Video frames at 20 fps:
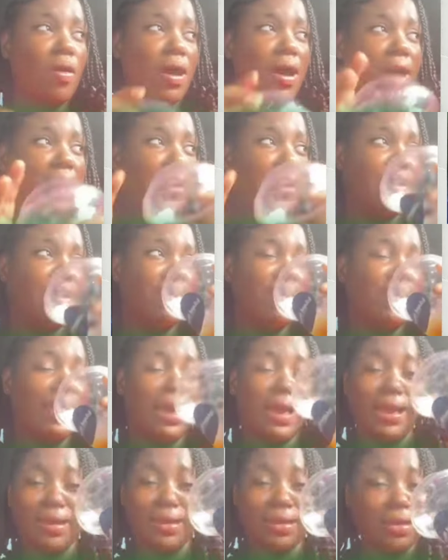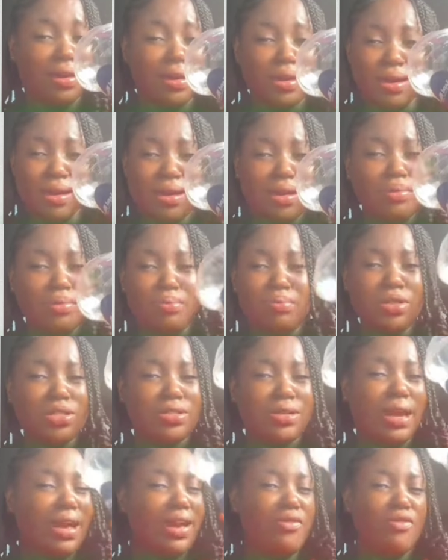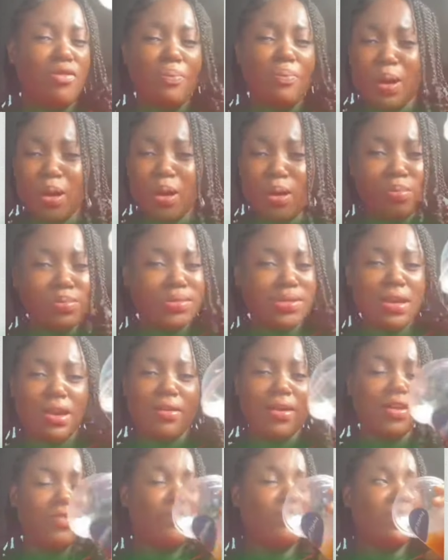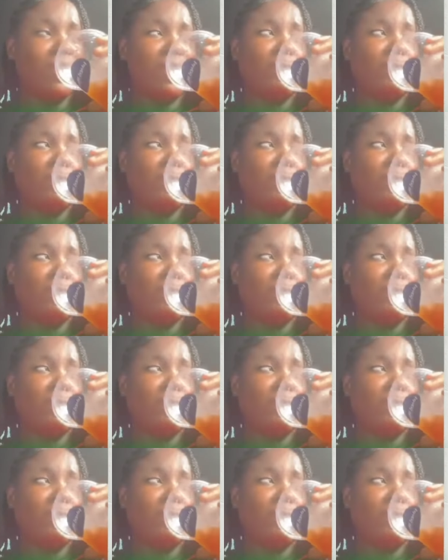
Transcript: here, like I sure even pick up say red flag. But